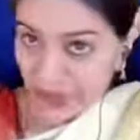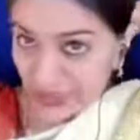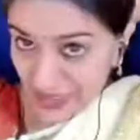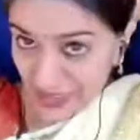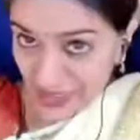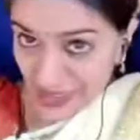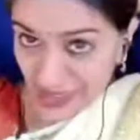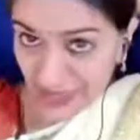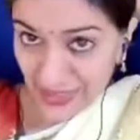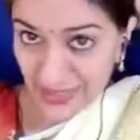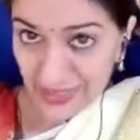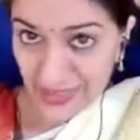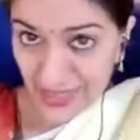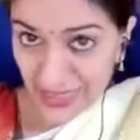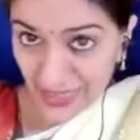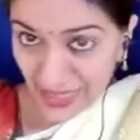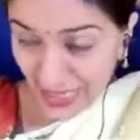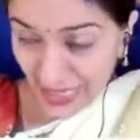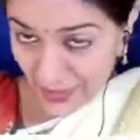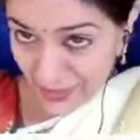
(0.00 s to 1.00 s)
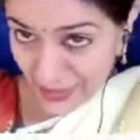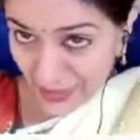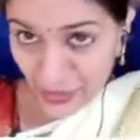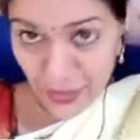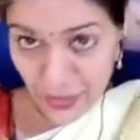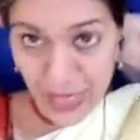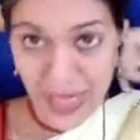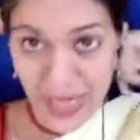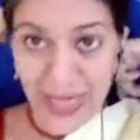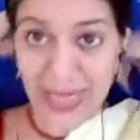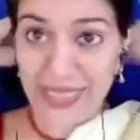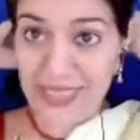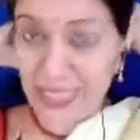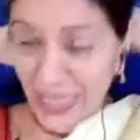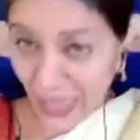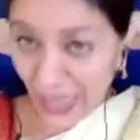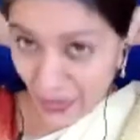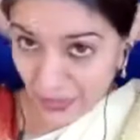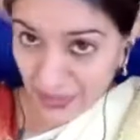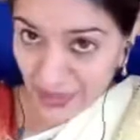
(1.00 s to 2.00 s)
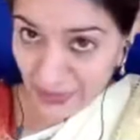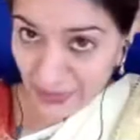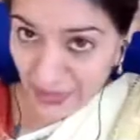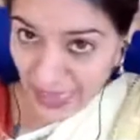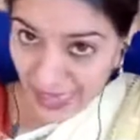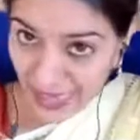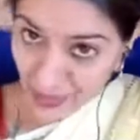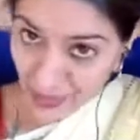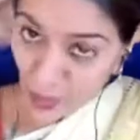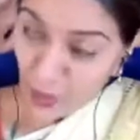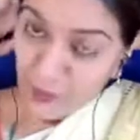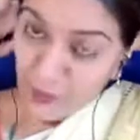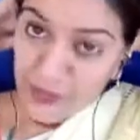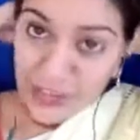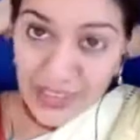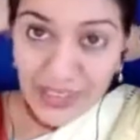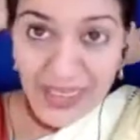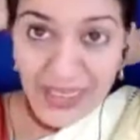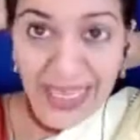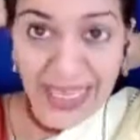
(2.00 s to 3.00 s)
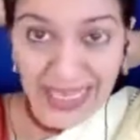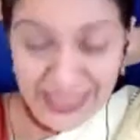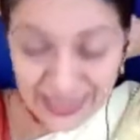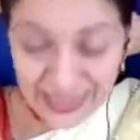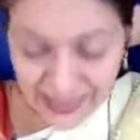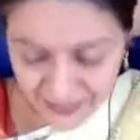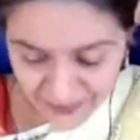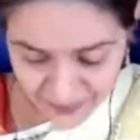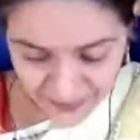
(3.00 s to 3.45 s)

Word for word: ponytail coming right out the back of her head.